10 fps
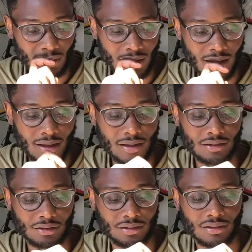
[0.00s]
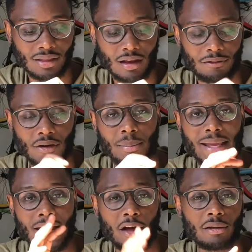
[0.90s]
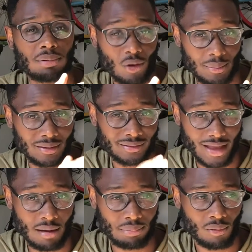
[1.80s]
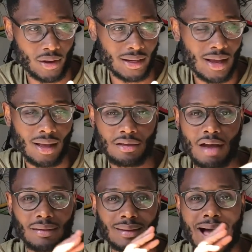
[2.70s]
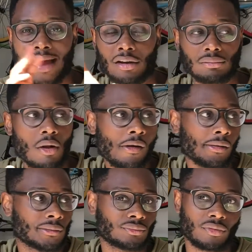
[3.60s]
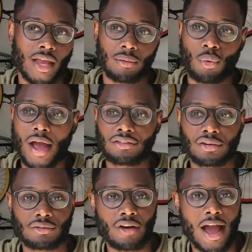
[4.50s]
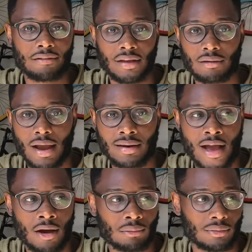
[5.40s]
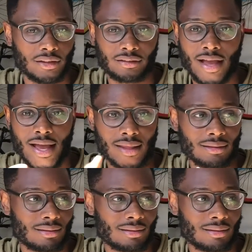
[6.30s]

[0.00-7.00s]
is from an unemployment standpoint. You have a lot, rideshare driving right now, let's not